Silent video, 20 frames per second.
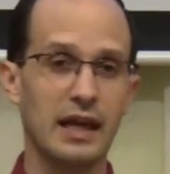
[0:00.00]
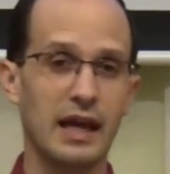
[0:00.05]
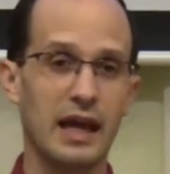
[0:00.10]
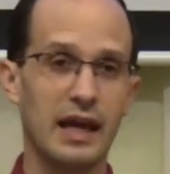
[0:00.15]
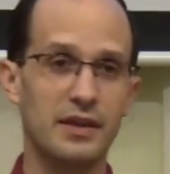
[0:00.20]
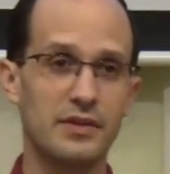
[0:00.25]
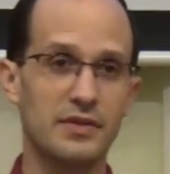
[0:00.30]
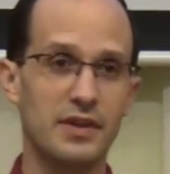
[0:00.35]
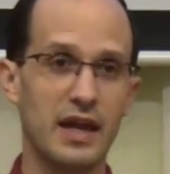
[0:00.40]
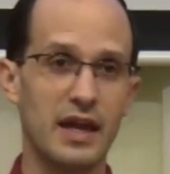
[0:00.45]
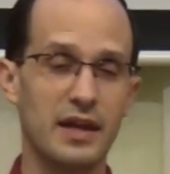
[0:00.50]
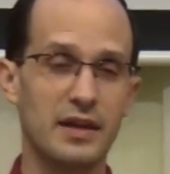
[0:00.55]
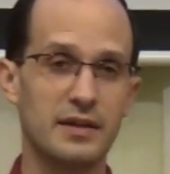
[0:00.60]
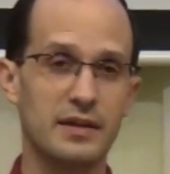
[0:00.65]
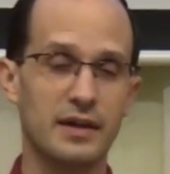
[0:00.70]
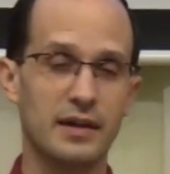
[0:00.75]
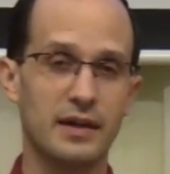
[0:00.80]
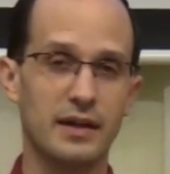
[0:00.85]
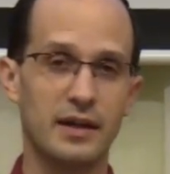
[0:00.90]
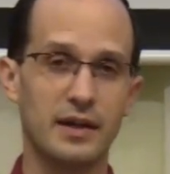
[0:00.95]
And
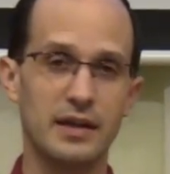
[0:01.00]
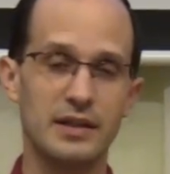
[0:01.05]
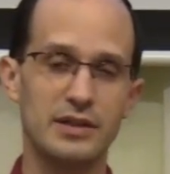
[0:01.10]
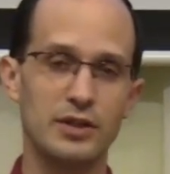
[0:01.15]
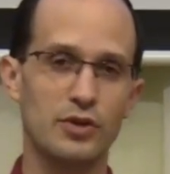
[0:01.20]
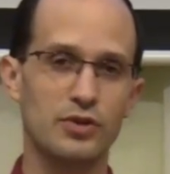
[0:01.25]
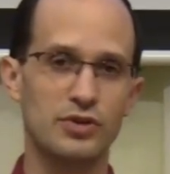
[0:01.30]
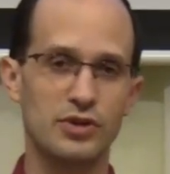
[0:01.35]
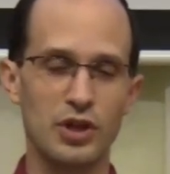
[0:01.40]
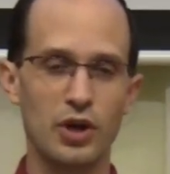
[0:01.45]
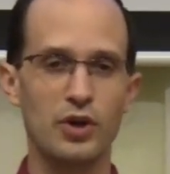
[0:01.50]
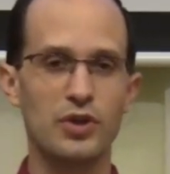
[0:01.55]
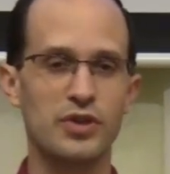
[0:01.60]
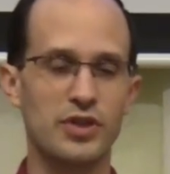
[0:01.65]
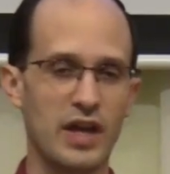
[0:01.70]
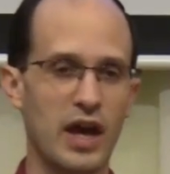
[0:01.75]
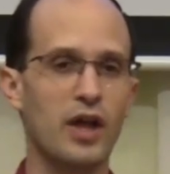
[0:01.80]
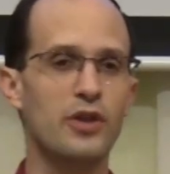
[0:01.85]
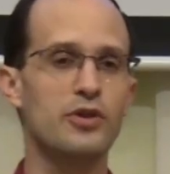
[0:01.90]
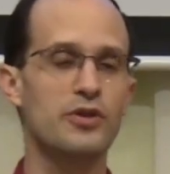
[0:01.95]
then, and there are
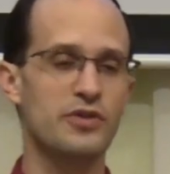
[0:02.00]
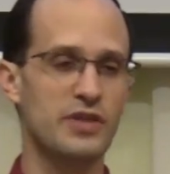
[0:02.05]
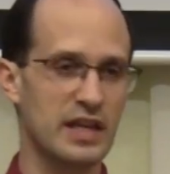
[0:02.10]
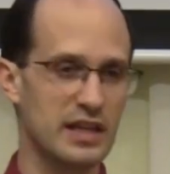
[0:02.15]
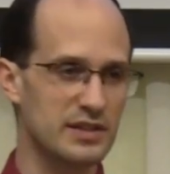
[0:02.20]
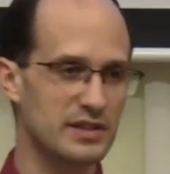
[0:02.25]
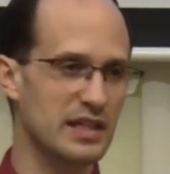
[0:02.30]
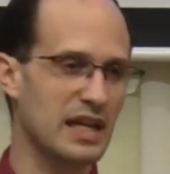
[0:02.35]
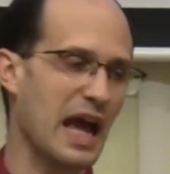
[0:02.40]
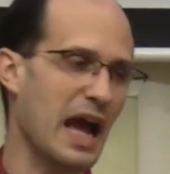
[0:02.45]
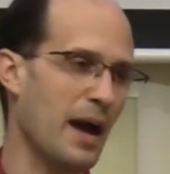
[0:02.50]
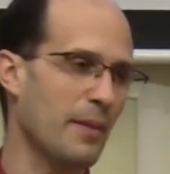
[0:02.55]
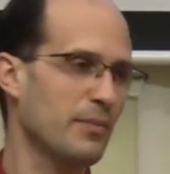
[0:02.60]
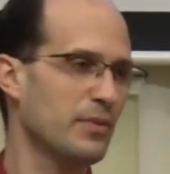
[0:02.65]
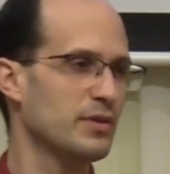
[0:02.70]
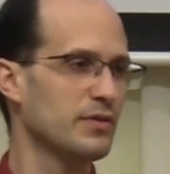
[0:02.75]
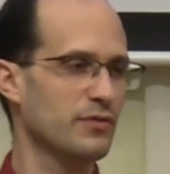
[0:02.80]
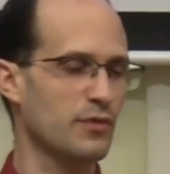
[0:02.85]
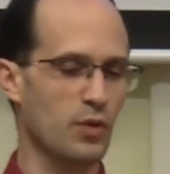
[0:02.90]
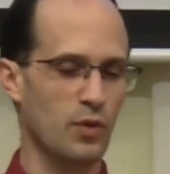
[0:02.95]
other things that
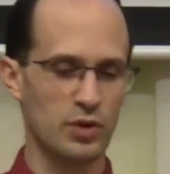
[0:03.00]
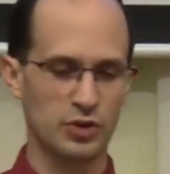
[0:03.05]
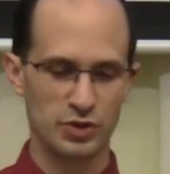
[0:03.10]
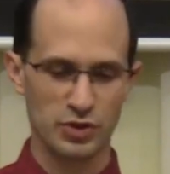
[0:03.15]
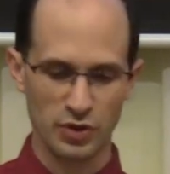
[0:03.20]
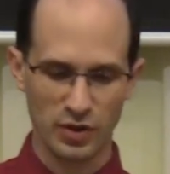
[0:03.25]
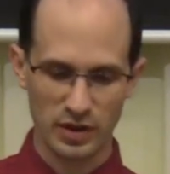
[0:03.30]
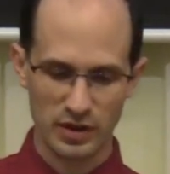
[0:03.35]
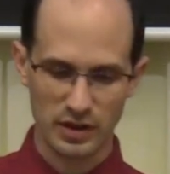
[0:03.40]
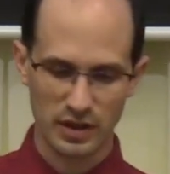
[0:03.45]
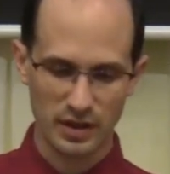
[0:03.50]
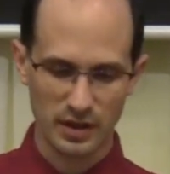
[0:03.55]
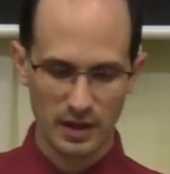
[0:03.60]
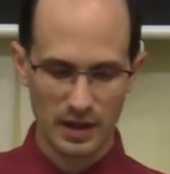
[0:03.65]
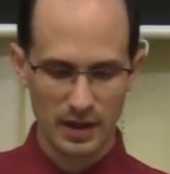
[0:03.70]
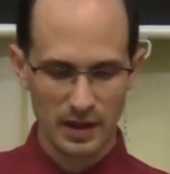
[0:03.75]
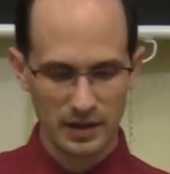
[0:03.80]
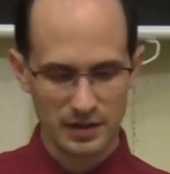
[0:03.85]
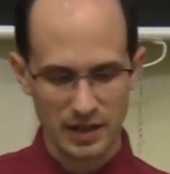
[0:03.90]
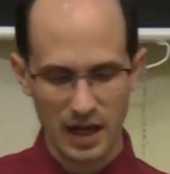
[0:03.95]
happened, of course, during the
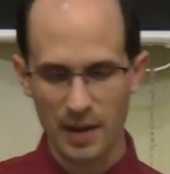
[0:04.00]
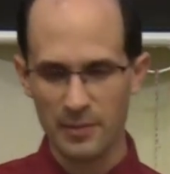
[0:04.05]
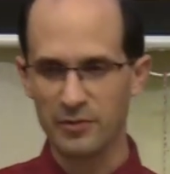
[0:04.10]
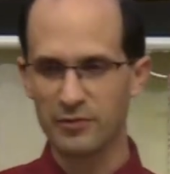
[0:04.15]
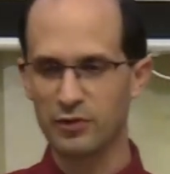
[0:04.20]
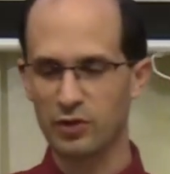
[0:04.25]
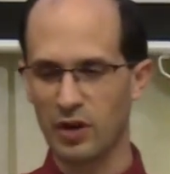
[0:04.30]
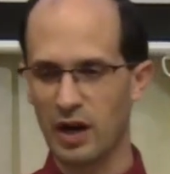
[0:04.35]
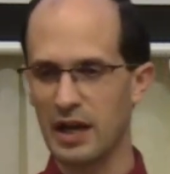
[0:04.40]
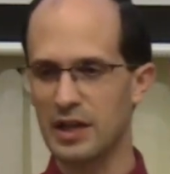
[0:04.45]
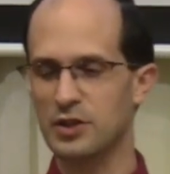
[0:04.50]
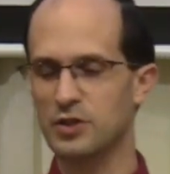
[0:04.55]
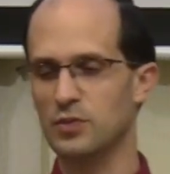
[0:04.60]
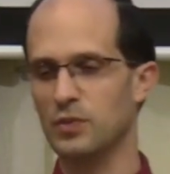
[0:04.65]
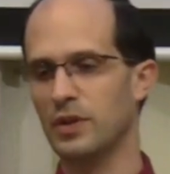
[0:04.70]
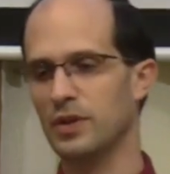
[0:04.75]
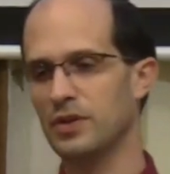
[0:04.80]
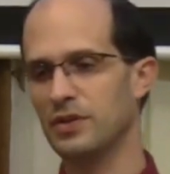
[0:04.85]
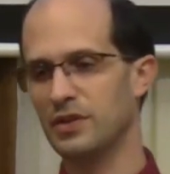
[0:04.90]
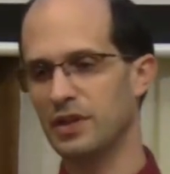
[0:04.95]
time of Christ
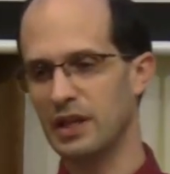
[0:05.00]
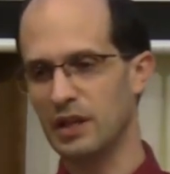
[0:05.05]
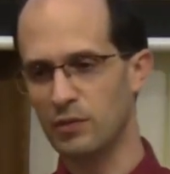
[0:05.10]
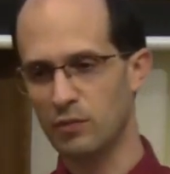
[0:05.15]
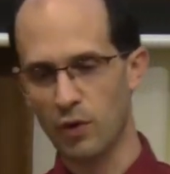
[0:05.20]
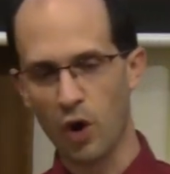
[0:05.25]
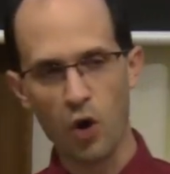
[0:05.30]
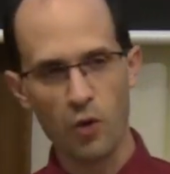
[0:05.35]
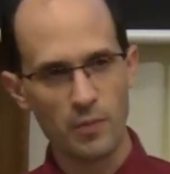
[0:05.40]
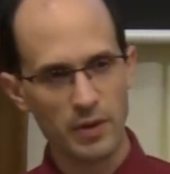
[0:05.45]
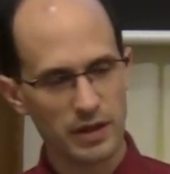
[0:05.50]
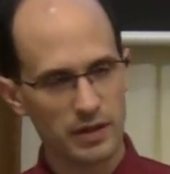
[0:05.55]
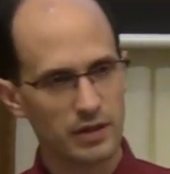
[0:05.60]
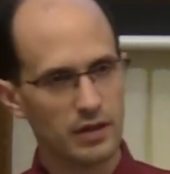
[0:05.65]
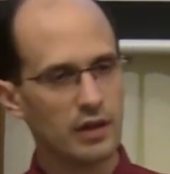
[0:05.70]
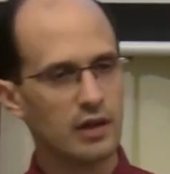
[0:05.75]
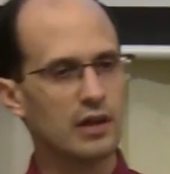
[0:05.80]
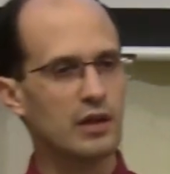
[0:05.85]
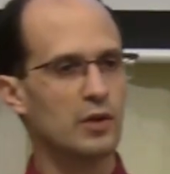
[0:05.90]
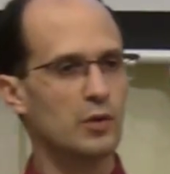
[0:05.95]
with the
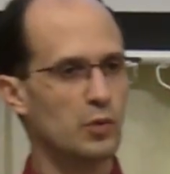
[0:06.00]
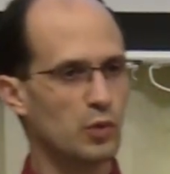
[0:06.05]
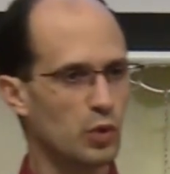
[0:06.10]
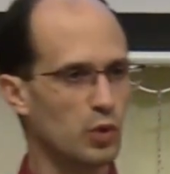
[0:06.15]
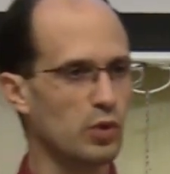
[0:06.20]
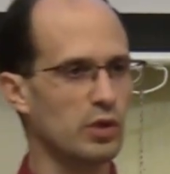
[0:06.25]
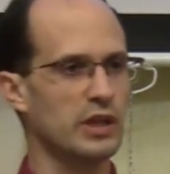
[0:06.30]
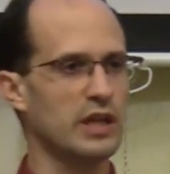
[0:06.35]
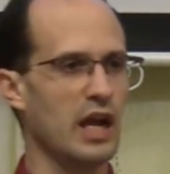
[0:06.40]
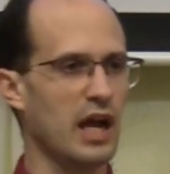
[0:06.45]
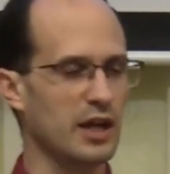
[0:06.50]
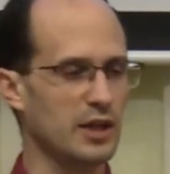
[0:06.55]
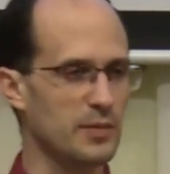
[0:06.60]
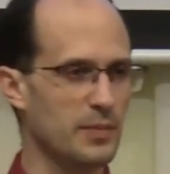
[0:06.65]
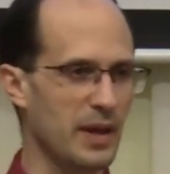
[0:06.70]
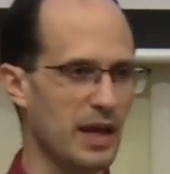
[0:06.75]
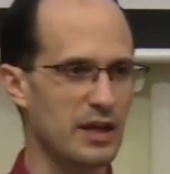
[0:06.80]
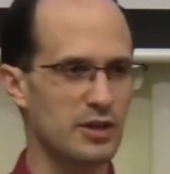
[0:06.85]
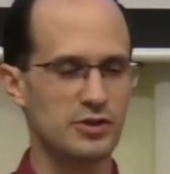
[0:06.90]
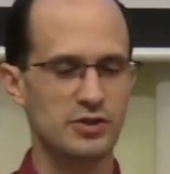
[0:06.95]
Roman rule and
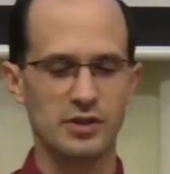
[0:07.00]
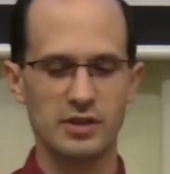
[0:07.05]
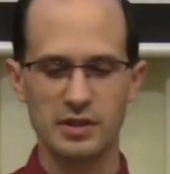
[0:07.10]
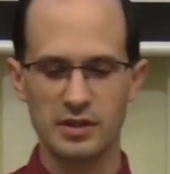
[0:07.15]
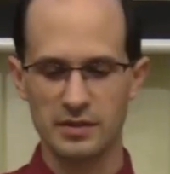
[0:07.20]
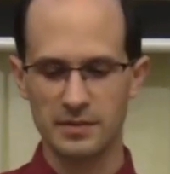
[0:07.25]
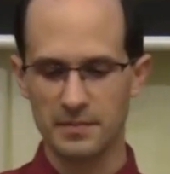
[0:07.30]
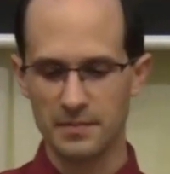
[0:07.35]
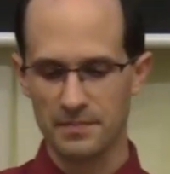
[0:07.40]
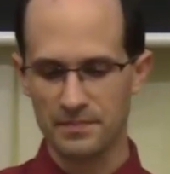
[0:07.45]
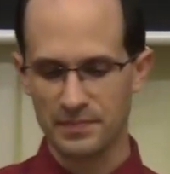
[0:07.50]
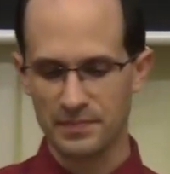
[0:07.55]
occupation,